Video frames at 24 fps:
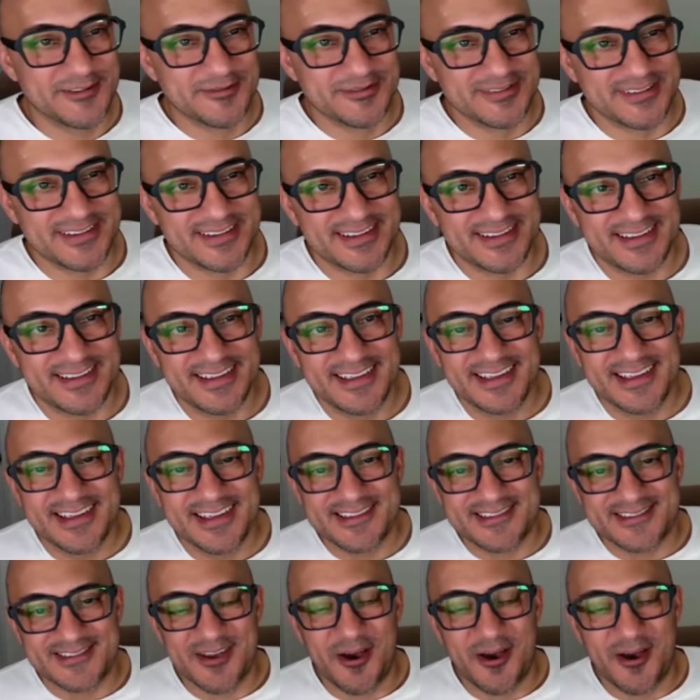Absolutely.
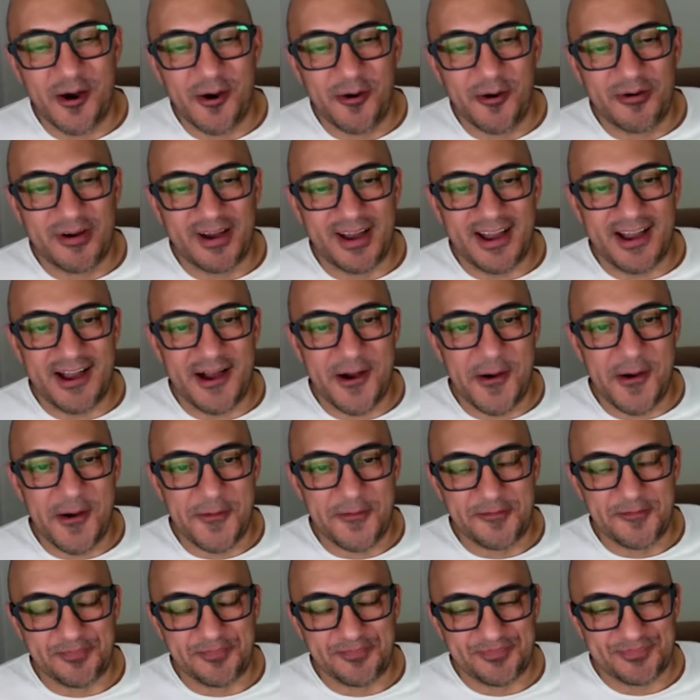So,
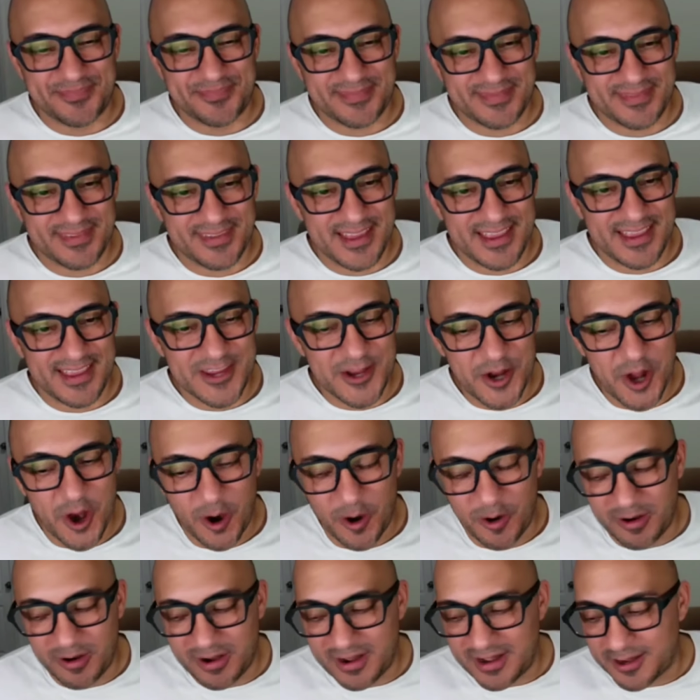um, you
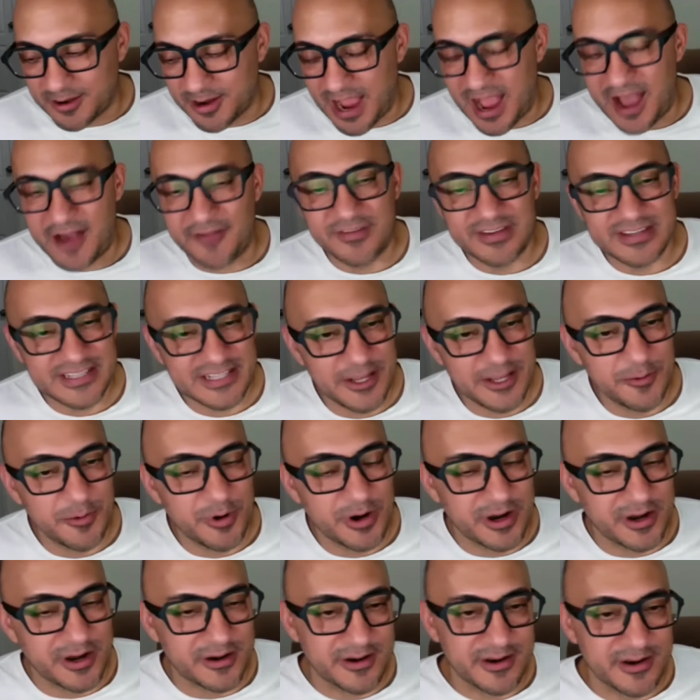know,
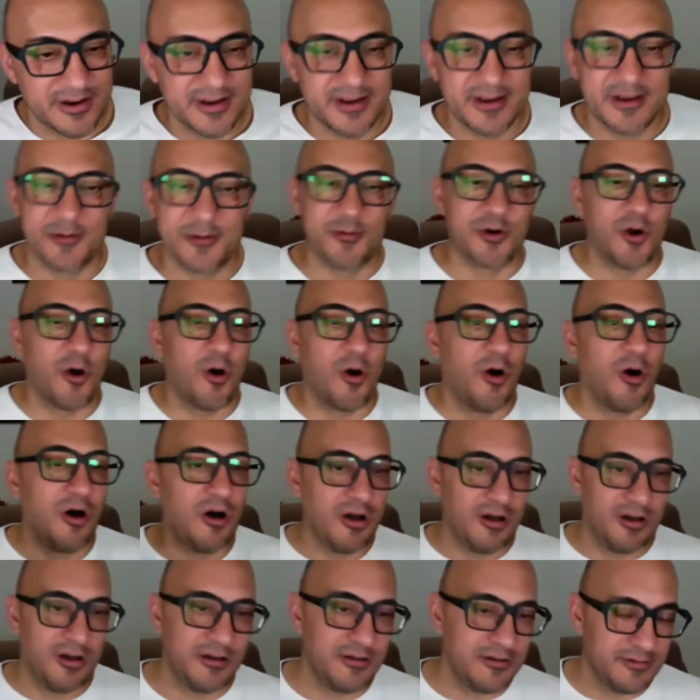obviously we're, we're
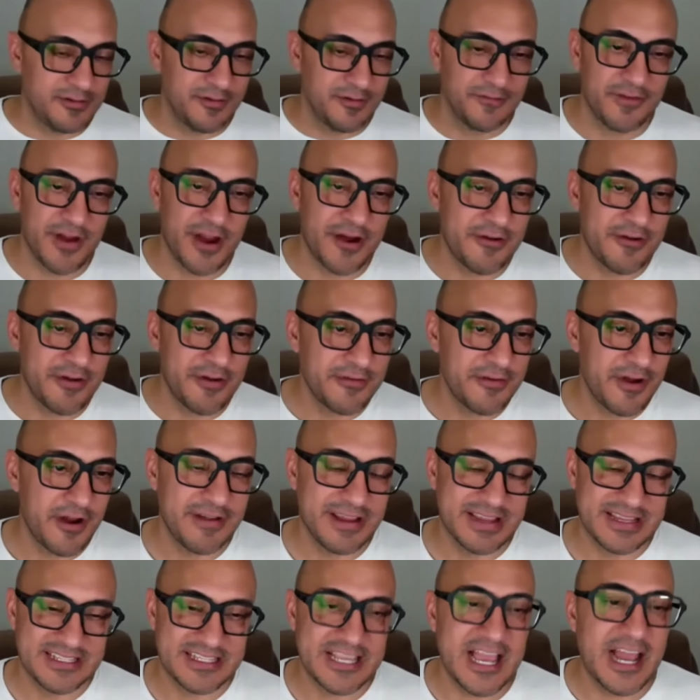all very,
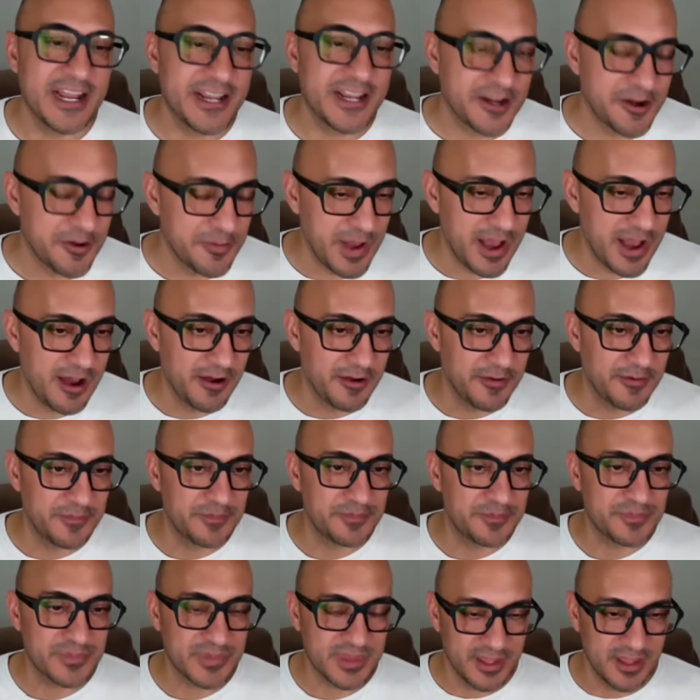very excited
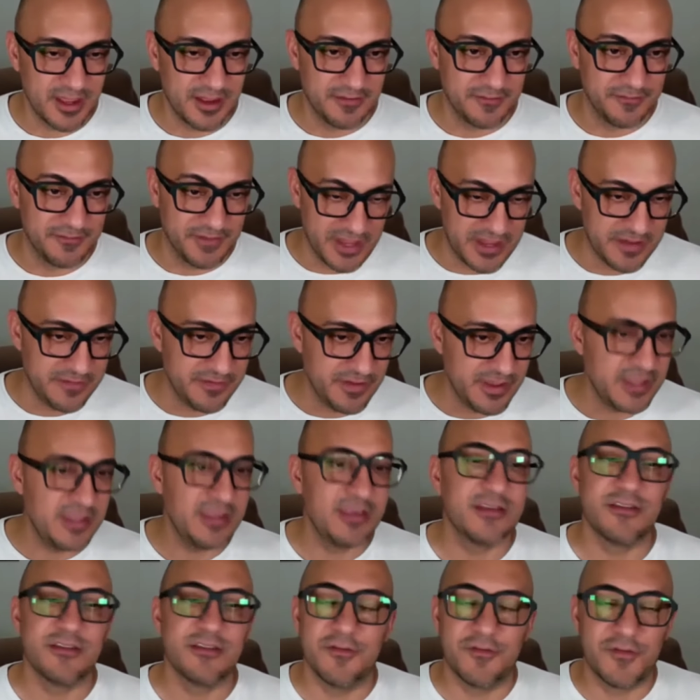about
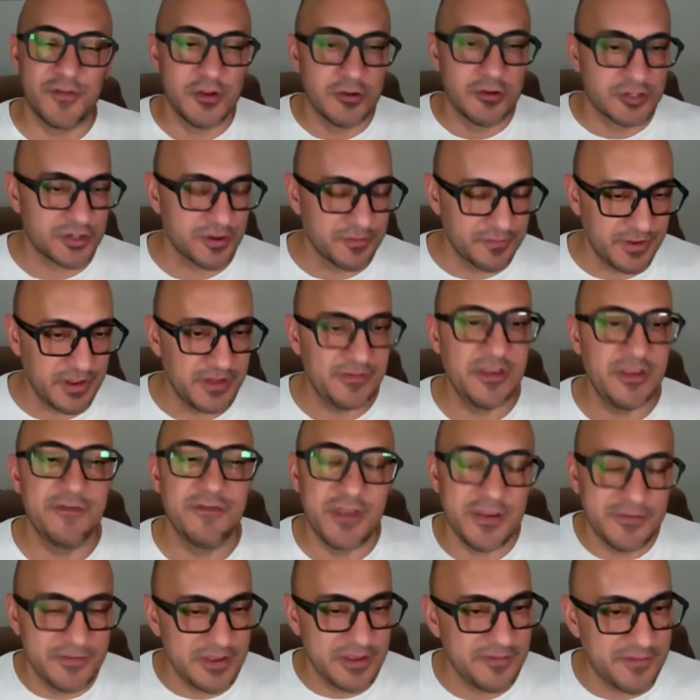VeVe and the future
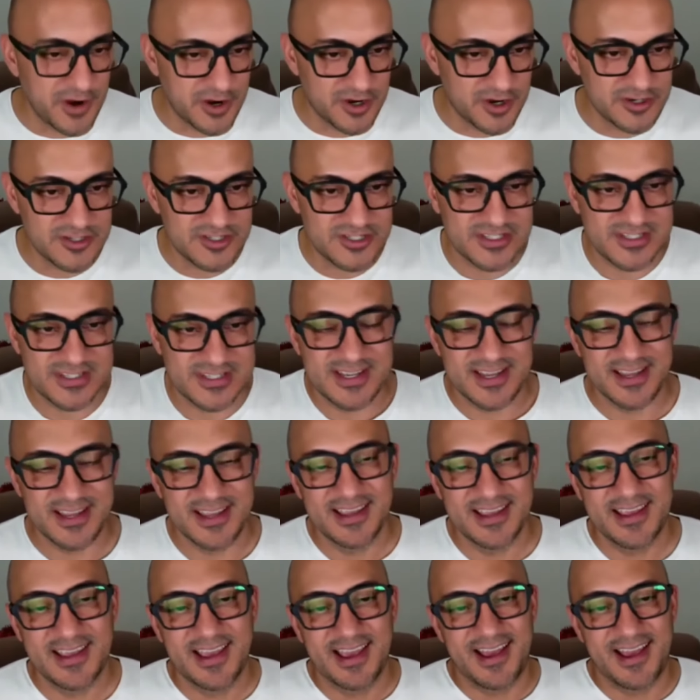VeVe, VeVerse.